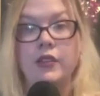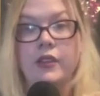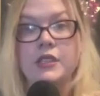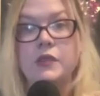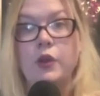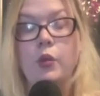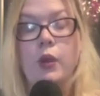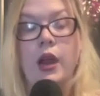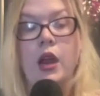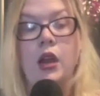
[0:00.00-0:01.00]
festival
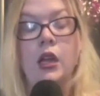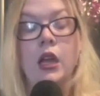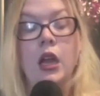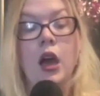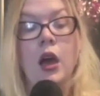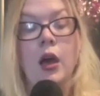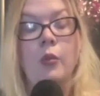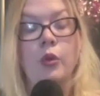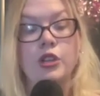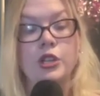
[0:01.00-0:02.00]
where
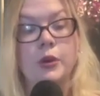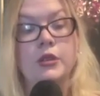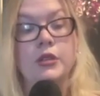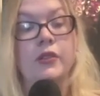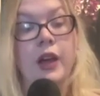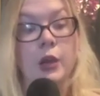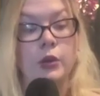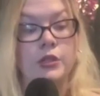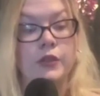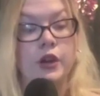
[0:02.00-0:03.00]
worshippers and
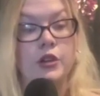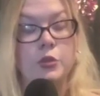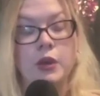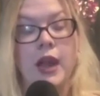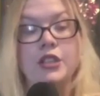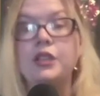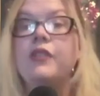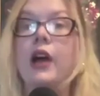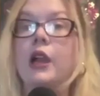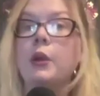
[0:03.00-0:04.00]
followers of hers would actually
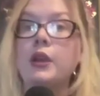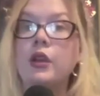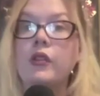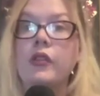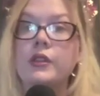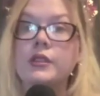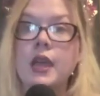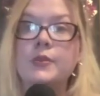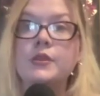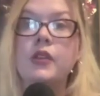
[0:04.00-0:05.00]
follow in her
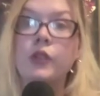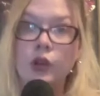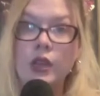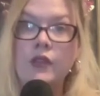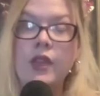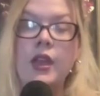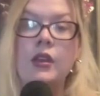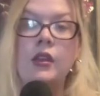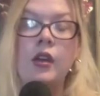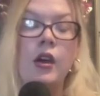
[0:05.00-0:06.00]
footsteps of grief
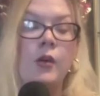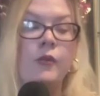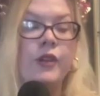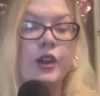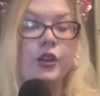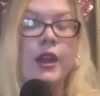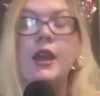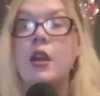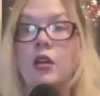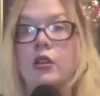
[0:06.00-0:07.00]
and venerate
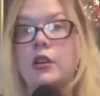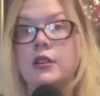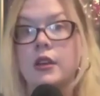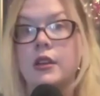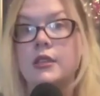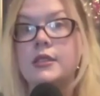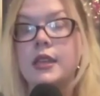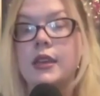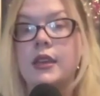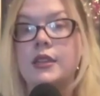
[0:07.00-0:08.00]
and honor Adonis
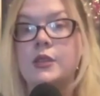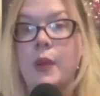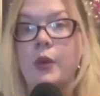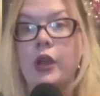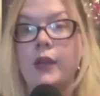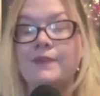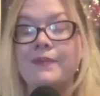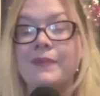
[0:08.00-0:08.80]
in his memory.